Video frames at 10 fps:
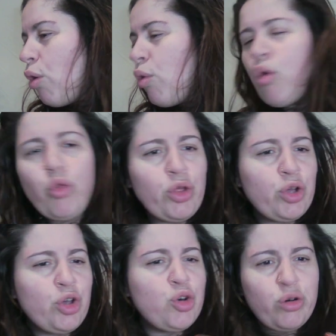all the
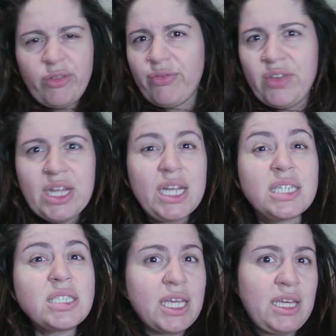good
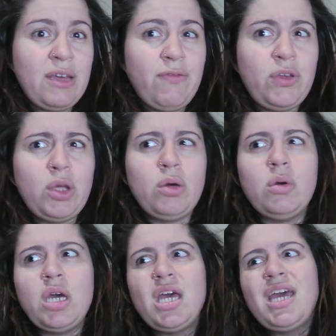feelings they give you
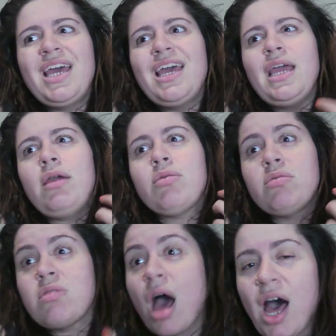is
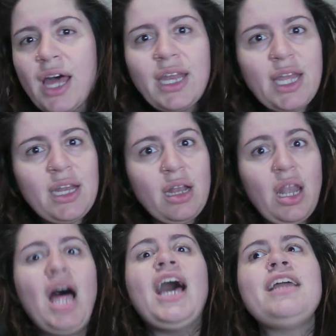not in
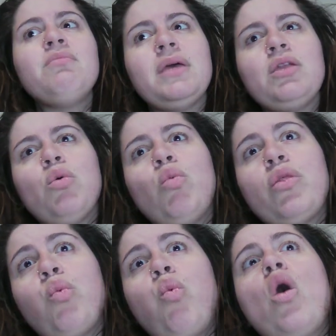alignment
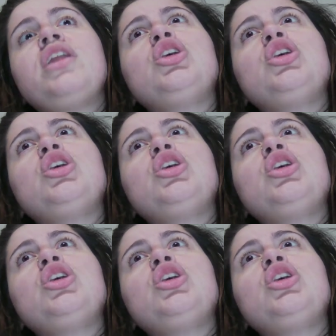with what